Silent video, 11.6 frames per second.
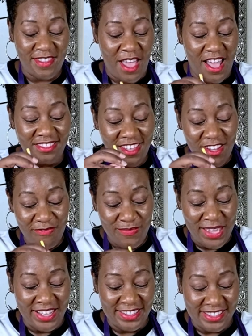I love
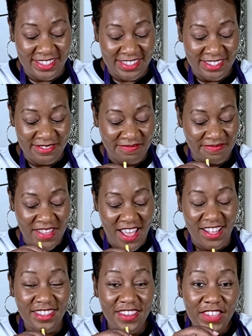mints.
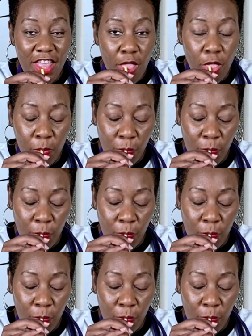I love it.